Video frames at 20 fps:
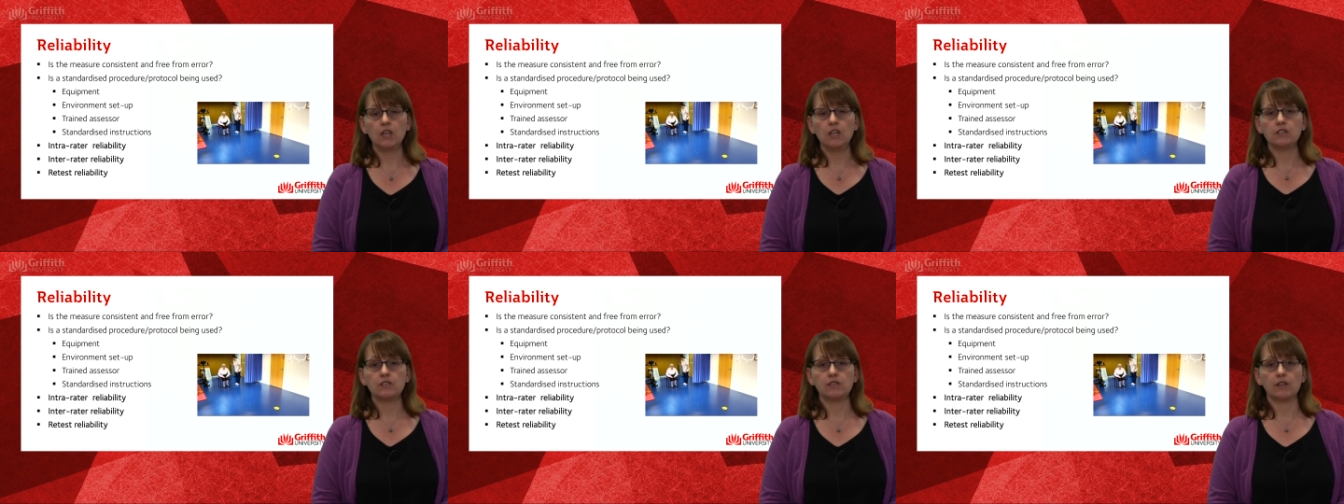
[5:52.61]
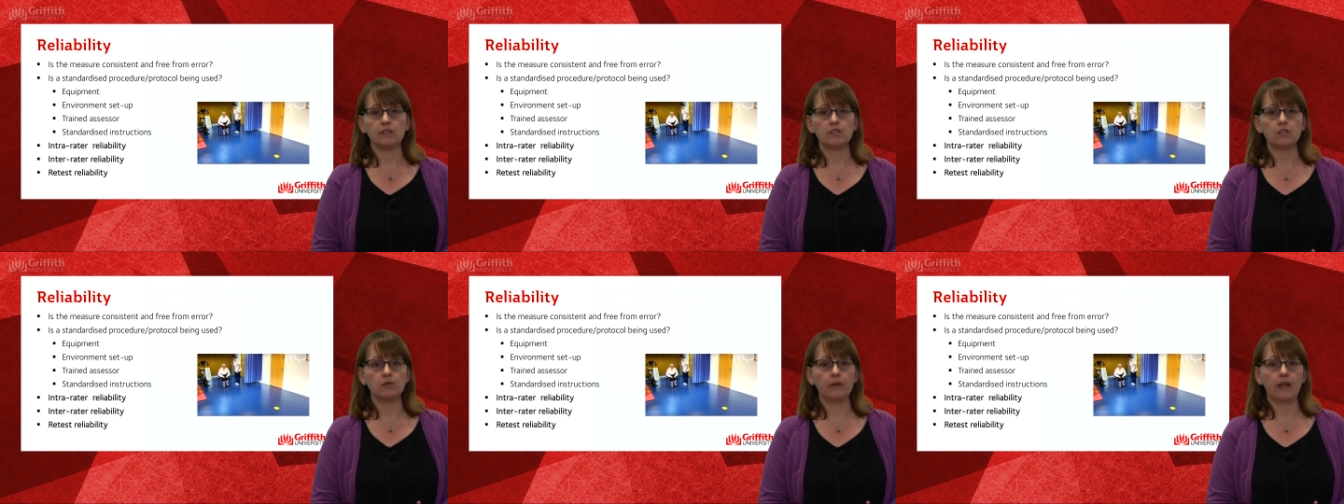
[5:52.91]

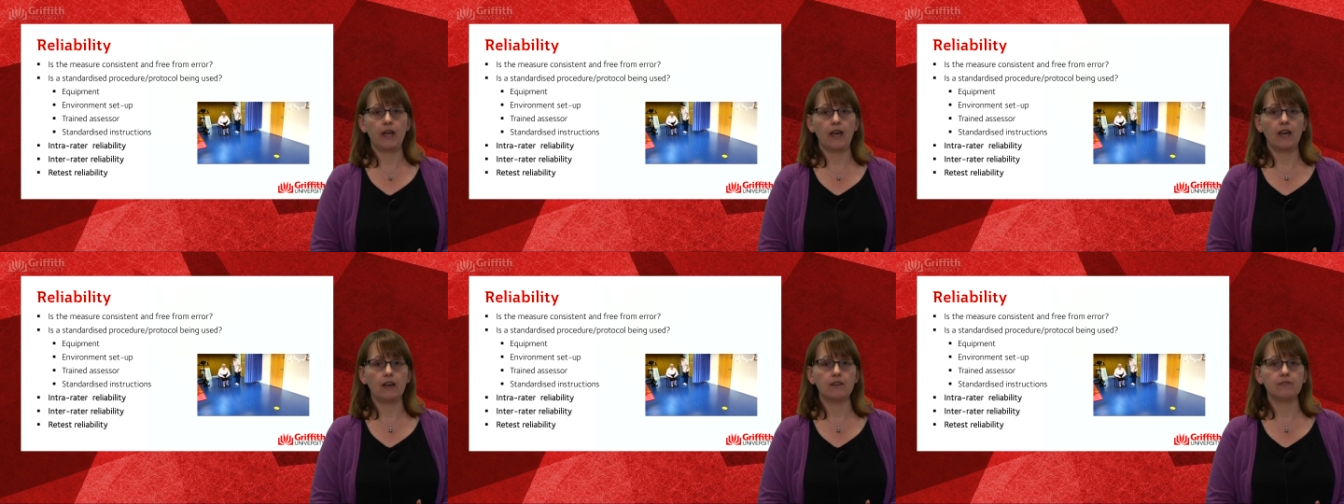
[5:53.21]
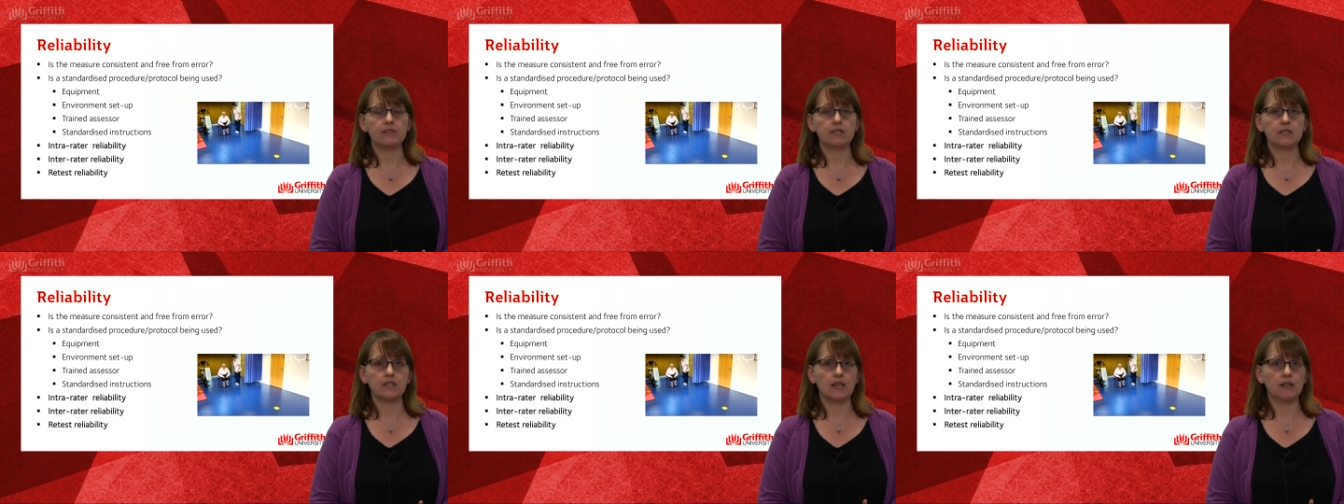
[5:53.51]
So do we have
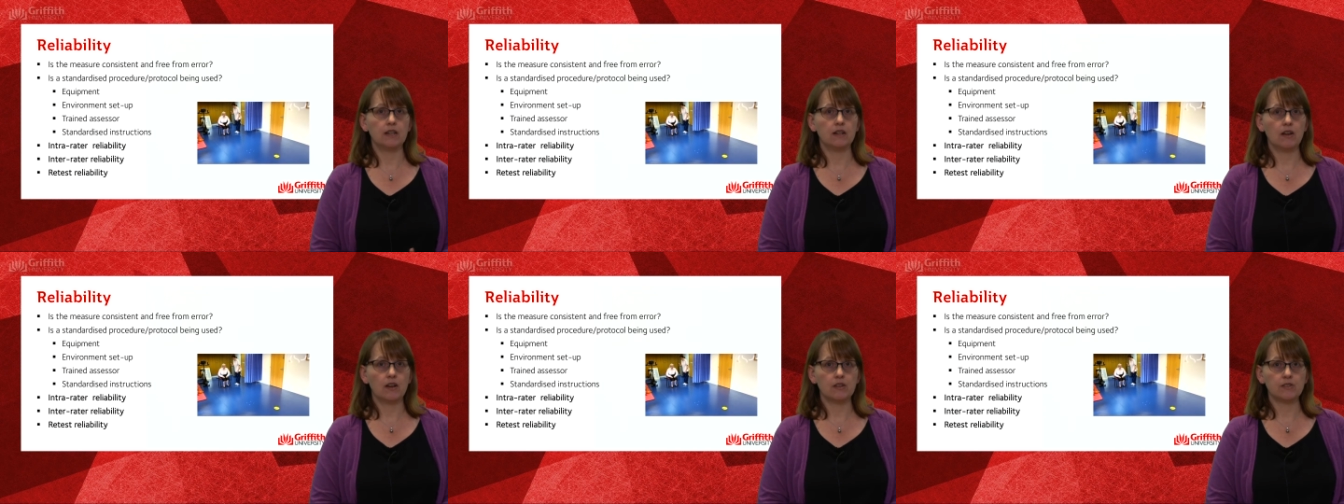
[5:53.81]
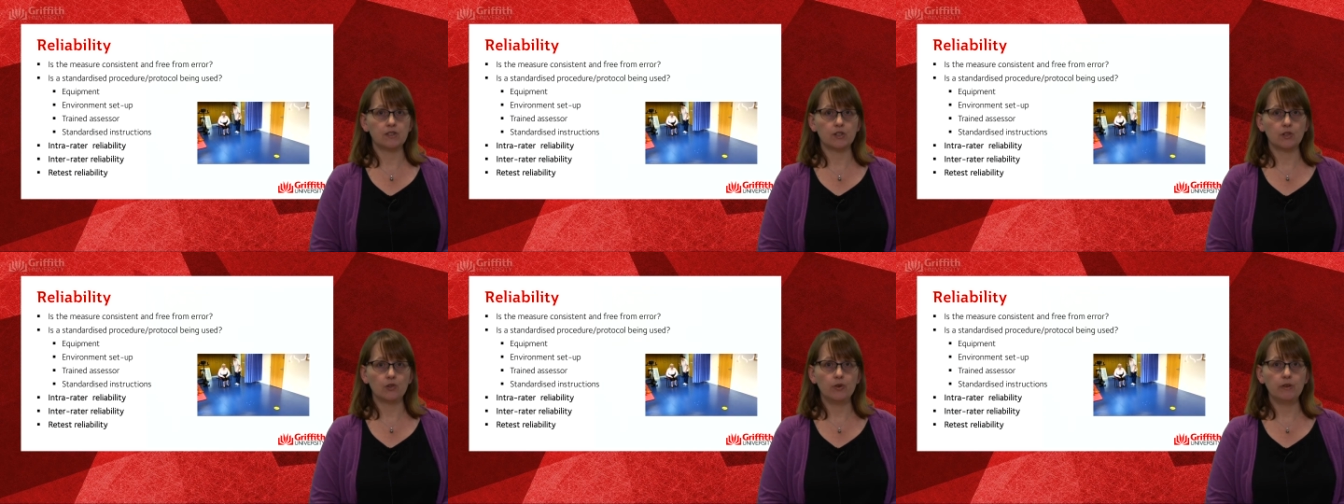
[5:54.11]

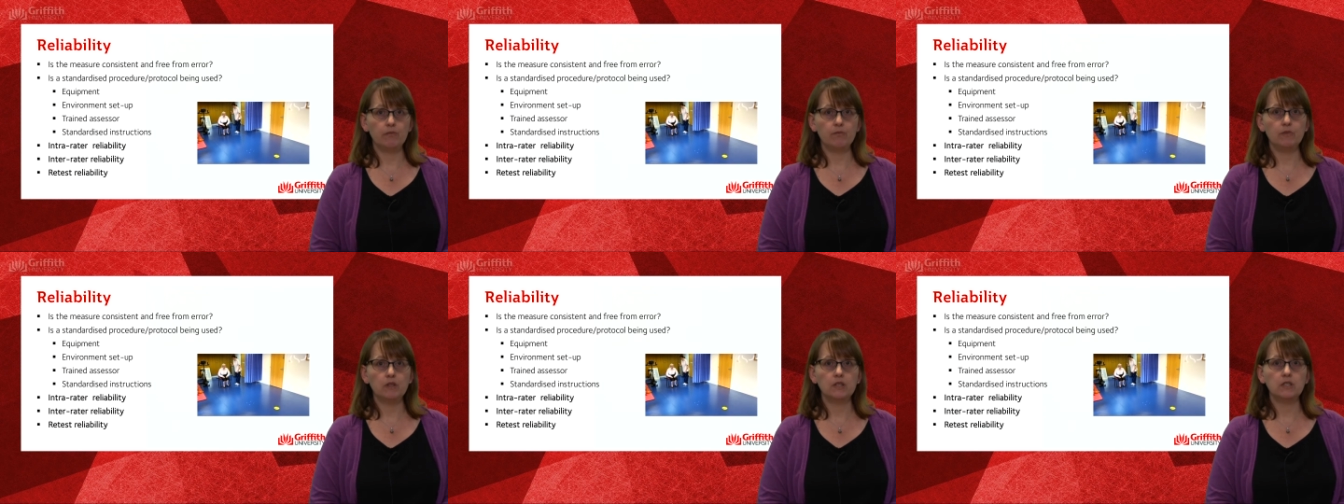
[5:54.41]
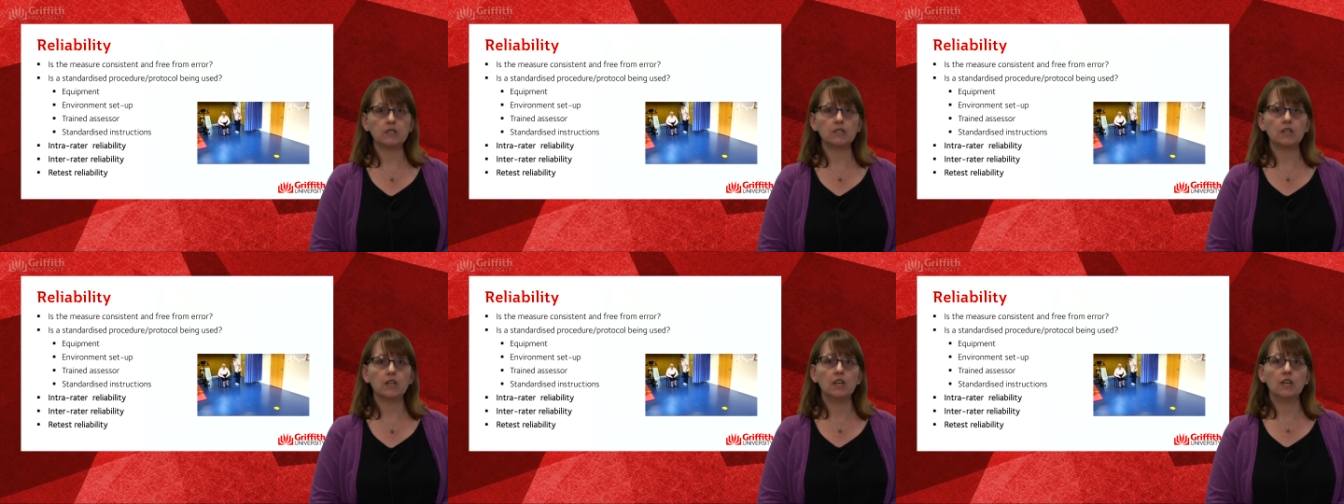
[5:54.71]
standardised
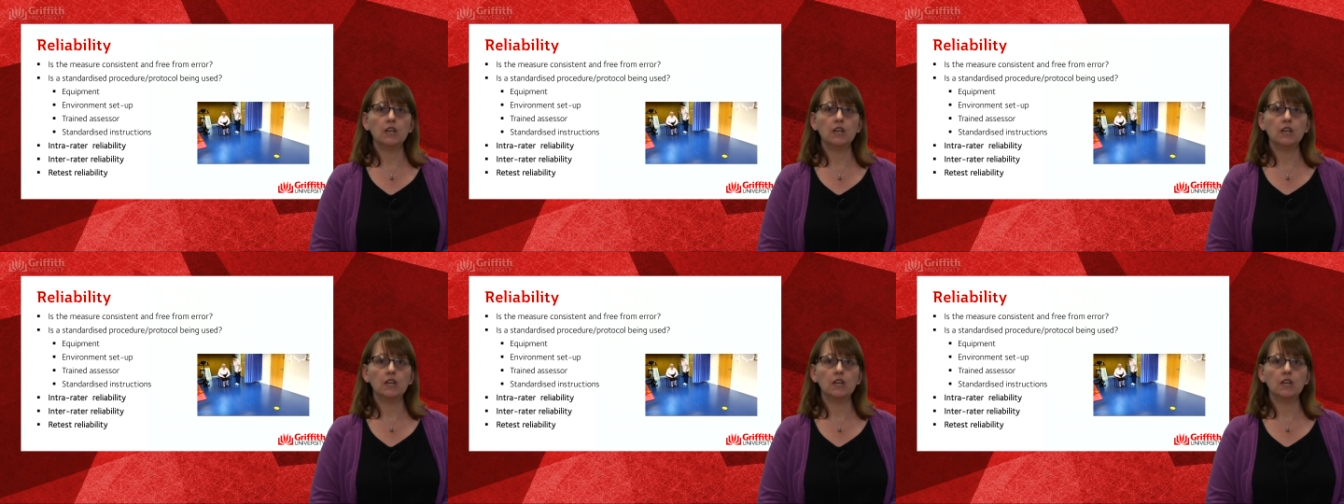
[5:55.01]
equipment?